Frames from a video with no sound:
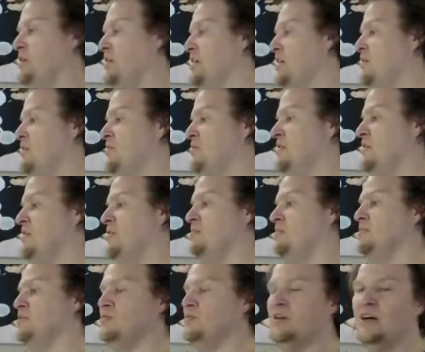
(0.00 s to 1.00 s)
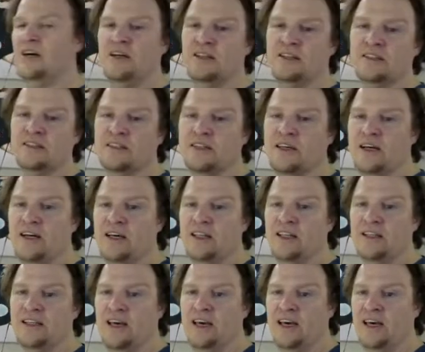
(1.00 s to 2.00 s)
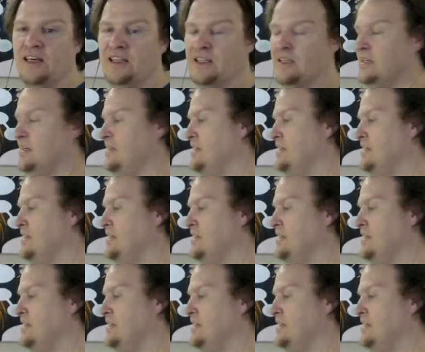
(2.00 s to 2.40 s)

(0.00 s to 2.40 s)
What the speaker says: out the little blue dot in the sky that they hate.